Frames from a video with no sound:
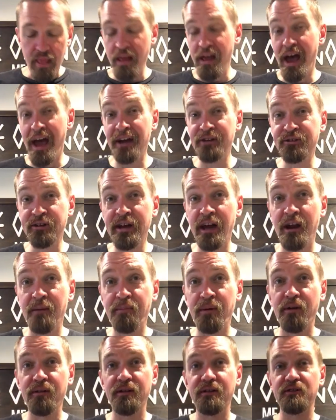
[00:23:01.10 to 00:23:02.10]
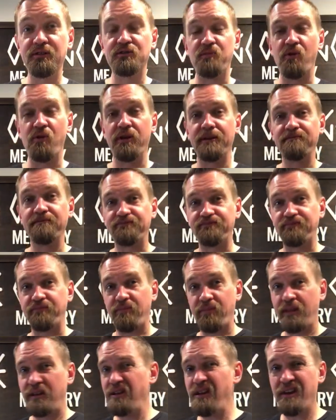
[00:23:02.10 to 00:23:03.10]
I actually got up early this morning.
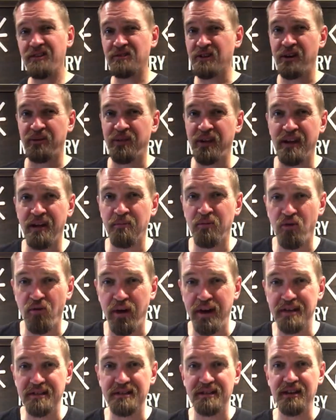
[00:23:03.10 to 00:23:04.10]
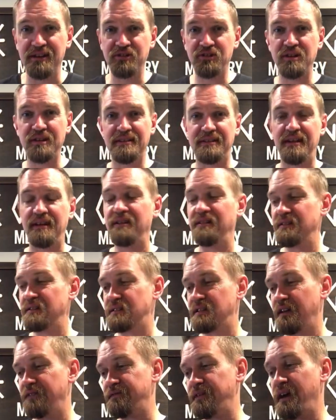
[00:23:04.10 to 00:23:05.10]
You guys are going to think I'm crazy. I shouldn't tell you this stuff.